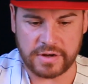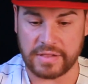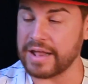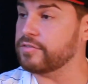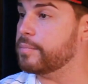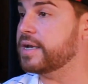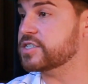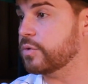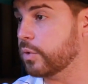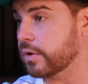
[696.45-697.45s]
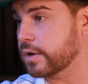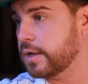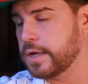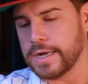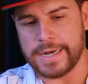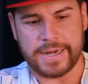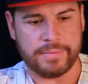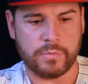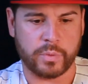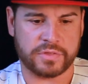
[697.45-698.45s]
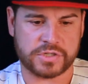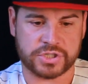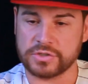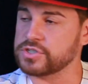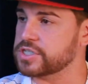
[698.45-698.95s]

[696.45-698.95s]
a lot of amazing work with children's